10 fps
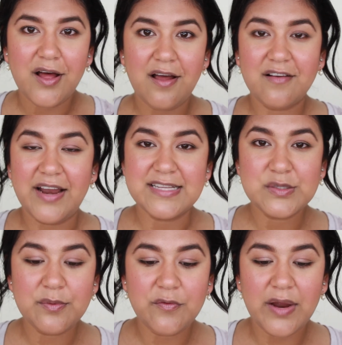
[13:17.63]
All right,
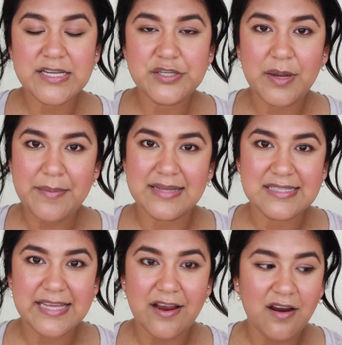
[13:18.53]
so before I do my
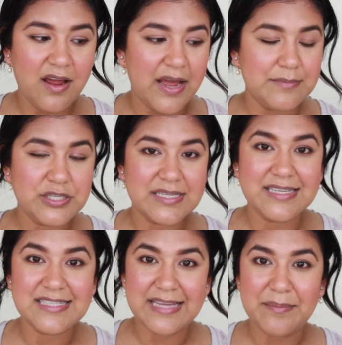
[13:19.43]
mascara, I'm just
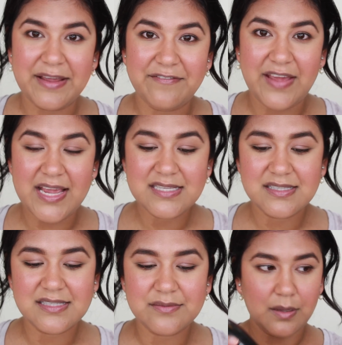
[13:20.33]
gonna set my face.
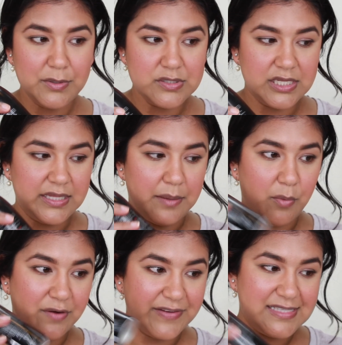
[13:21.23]
I'm using the
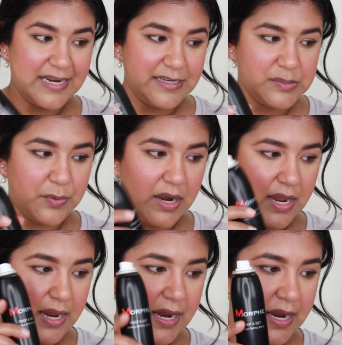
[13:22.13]
Morphe setting
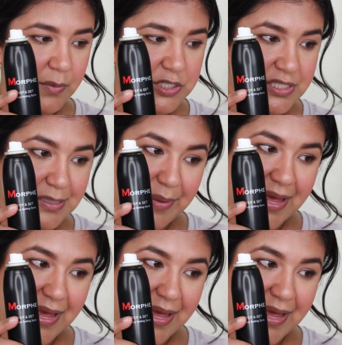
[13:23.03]
spray, which is the